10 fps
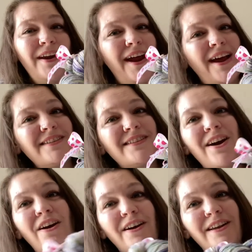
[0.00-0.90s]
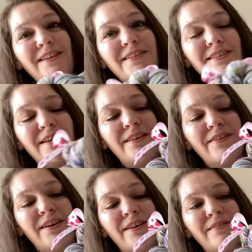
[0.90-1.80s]
asked the artist,
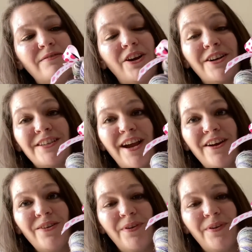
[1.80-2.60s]
the yarn dyer,